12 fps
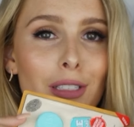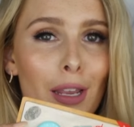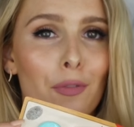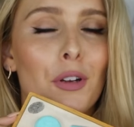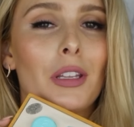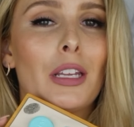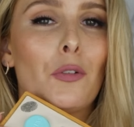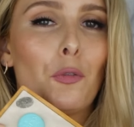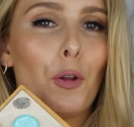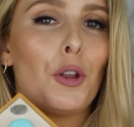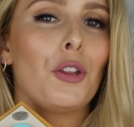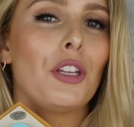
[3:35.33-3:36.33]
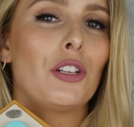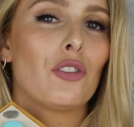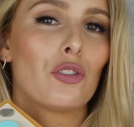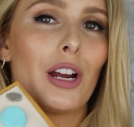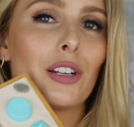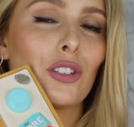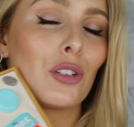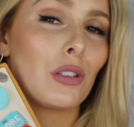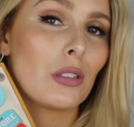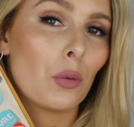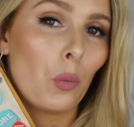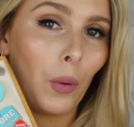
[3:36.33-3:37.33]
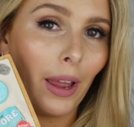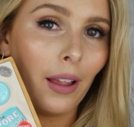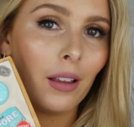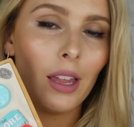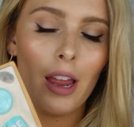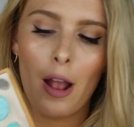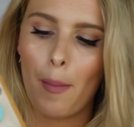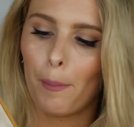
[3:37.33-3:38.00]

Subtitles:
definitely follow the instructions well,